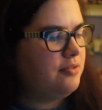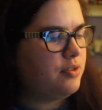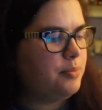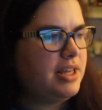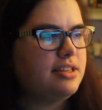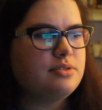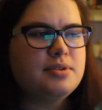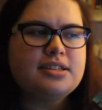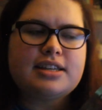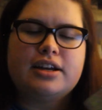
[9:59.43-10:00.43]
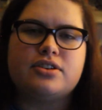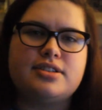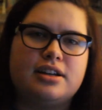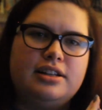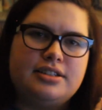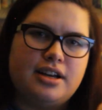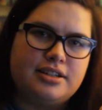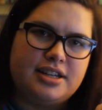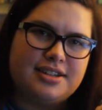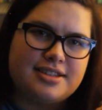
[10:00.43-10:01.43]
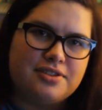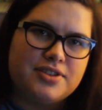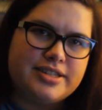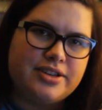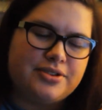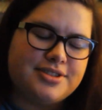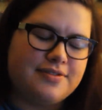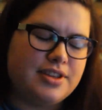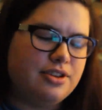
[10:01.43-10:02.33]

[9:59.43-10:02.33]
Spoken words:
For me, this was Aristotle and Dante Discover the Secrets of the